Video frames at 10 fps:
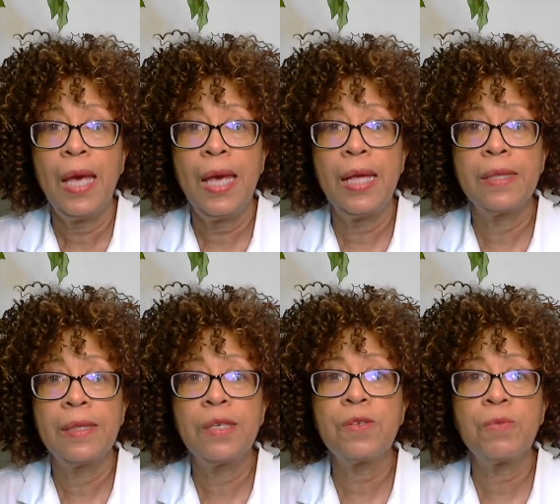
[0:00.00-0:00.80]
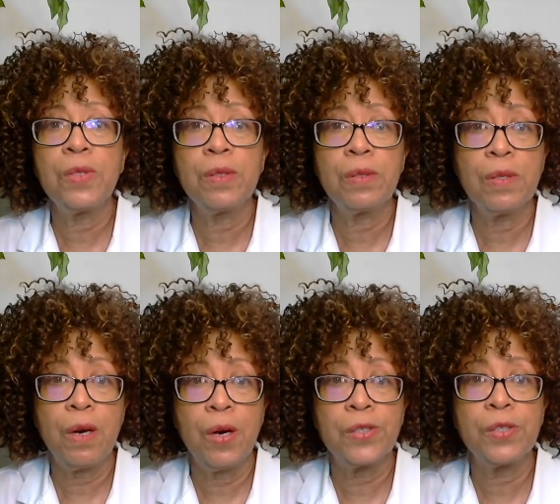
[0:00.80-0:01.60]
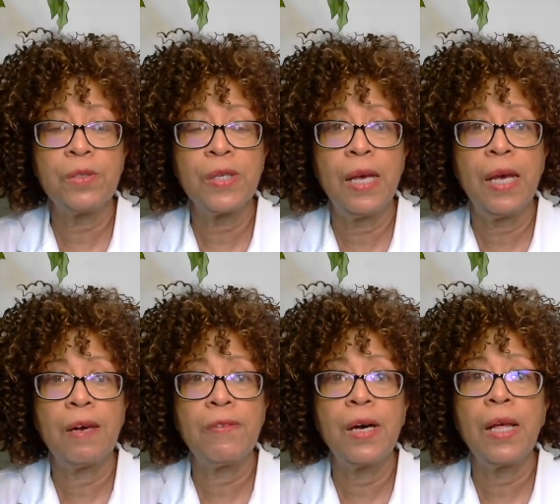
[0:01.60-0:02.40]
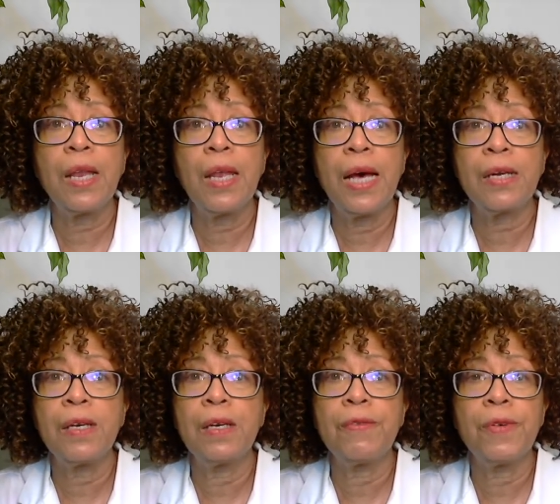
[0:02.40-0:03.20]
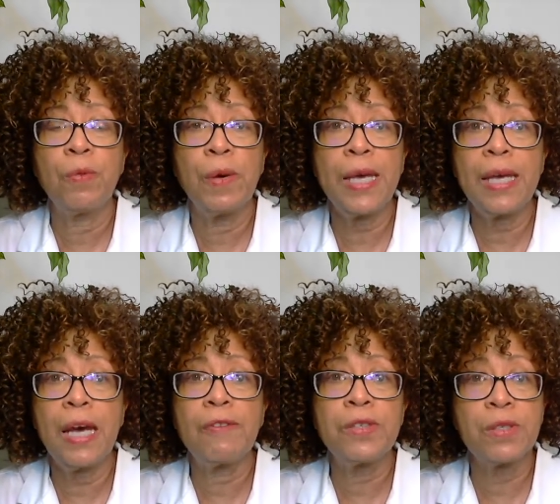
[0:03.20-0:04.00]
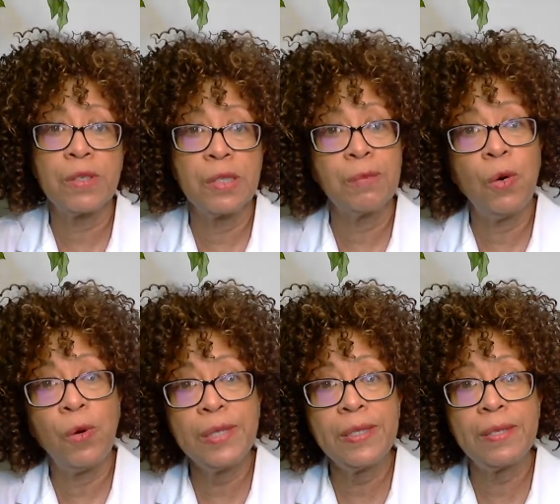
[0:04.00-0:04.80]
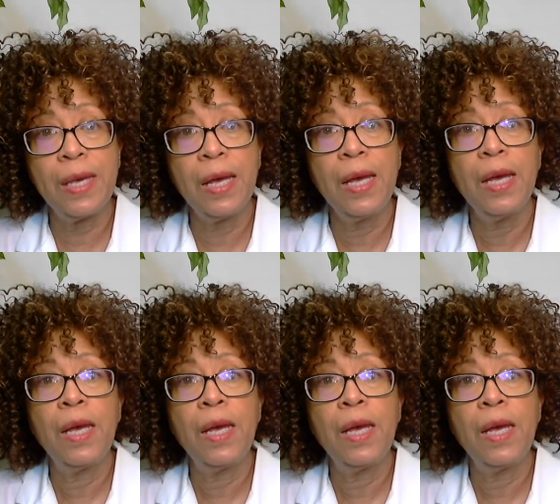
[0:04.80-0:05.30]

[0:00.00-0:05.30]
and this will cause you to have a lot of wake after sleep onset,